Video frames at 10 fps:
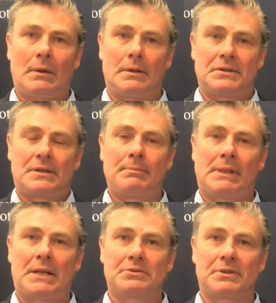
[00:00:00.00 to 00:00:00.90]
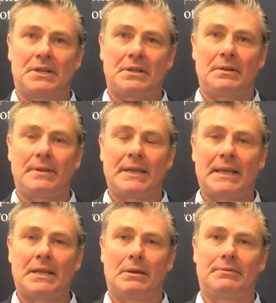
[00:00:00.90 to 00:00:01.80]
Well, the simple answer is I don't think
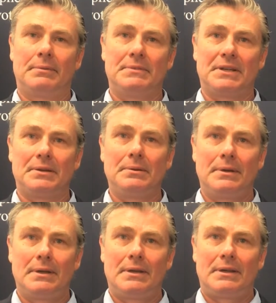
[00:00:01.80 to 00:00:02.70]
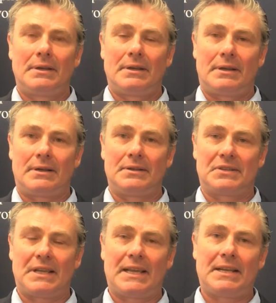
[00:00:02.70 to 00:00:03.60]
any of them do. I don't
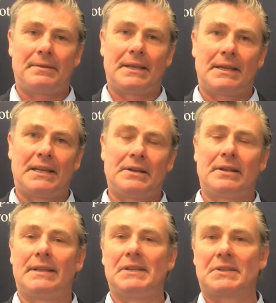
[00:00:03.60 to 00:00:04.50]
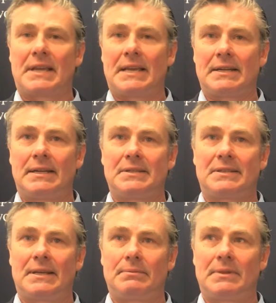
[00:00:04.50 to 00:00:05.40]
see anything in any of these
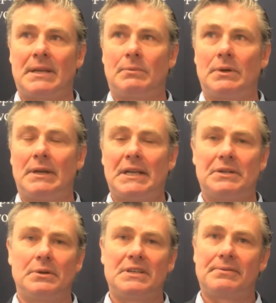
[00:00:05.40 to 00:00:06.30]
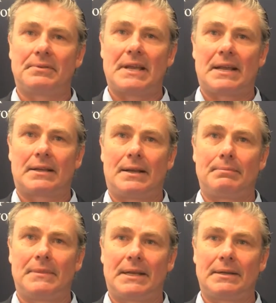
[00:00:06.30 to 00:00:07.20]
candidates that would lead to a different
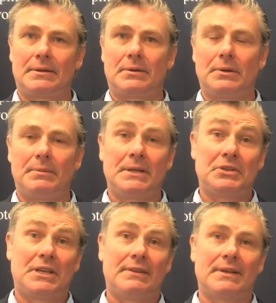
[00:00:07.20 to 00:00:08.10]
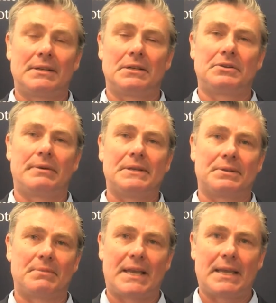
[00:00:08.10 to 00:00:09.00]
outcome than could have been achieved under
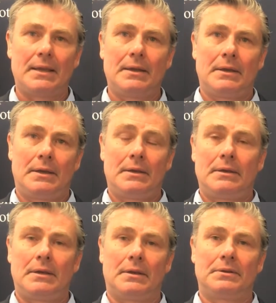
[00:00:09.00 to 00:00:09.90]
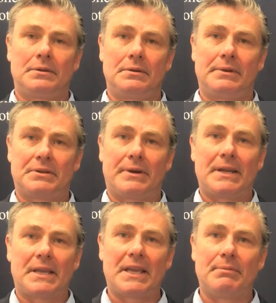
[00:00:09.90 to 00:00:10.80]
Theresa May. You know, to
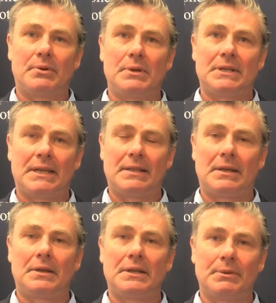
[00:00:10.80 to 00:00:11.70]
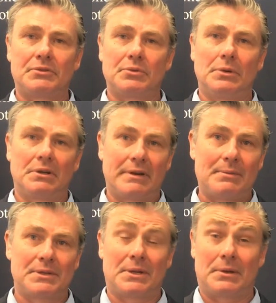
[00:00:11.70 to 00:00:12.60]
reiterate a key point here, the only withdrawal
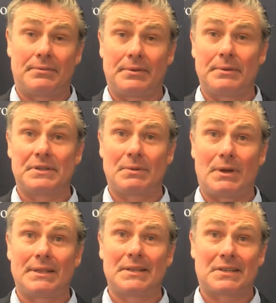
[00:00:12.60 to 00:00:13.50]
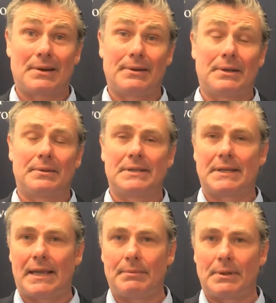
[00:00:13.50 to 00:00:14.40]
agreement on offer is the one that's currently on
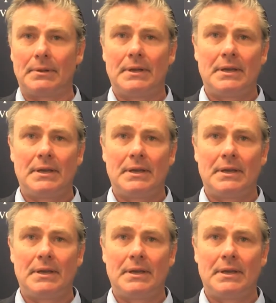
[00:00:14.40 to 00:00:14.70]
the table.